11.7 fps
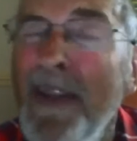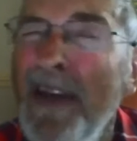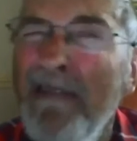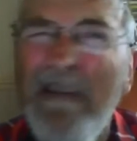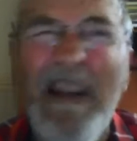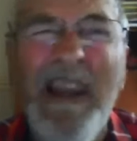
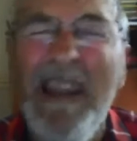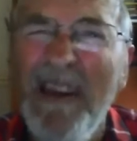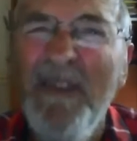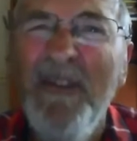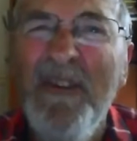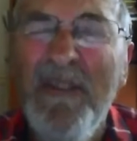That really
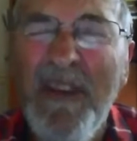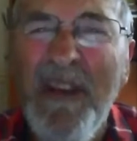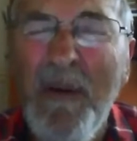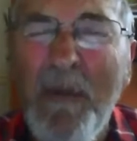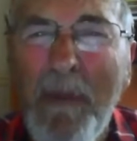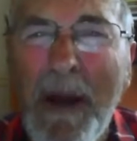doesn't tell
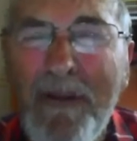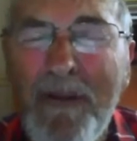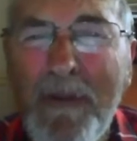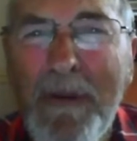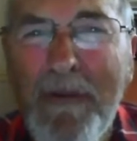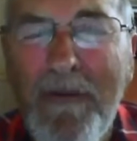you much,
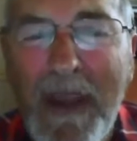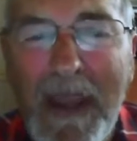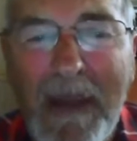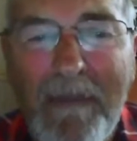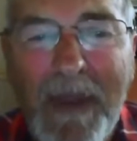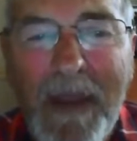to be
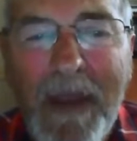fair.